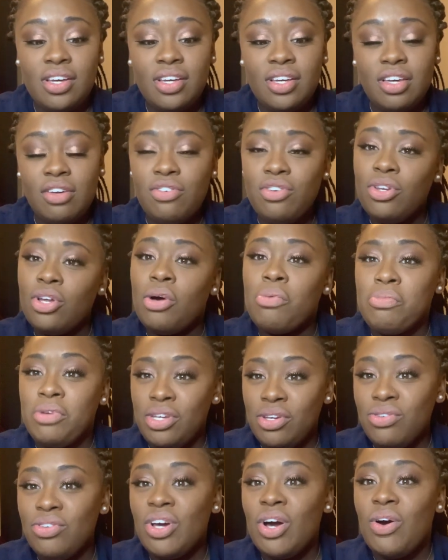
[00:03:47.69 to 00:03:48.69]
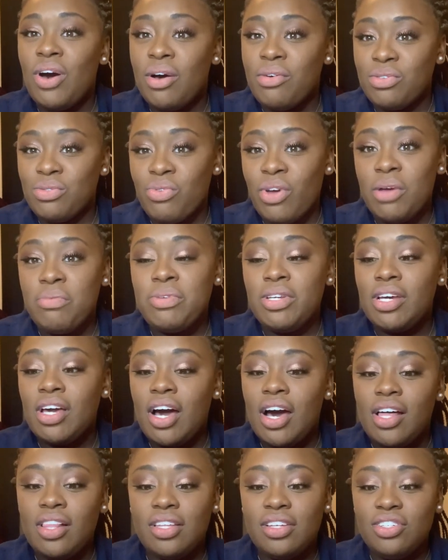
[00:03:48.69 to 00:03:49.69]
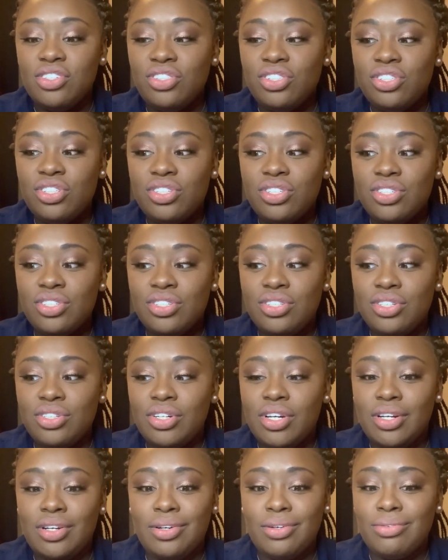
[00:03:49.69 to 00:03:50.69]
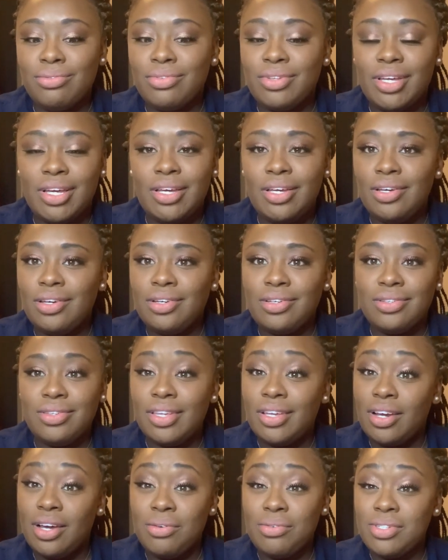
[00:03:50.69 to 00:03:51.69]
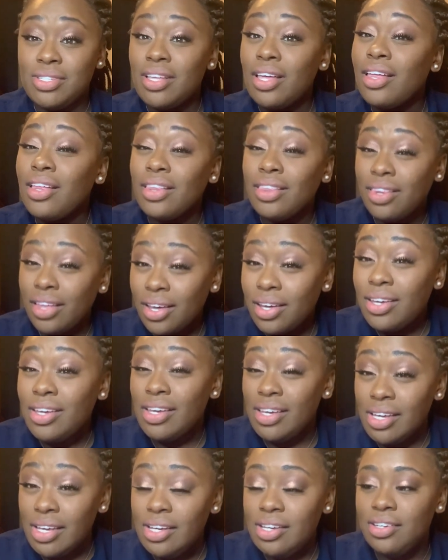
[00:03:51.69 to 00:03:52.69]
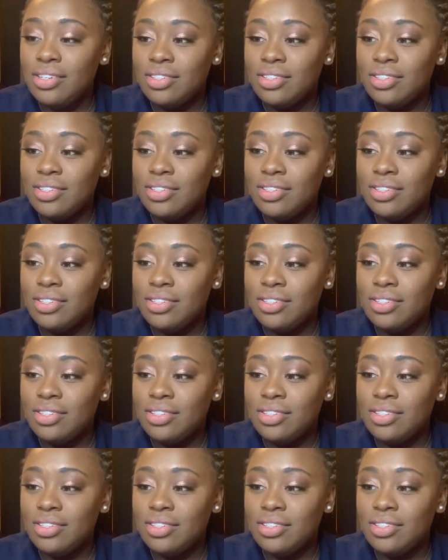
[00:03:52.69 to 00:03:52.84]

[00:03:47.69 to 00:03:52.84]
If you know me, you know I was raped in college I don't think that I was lucky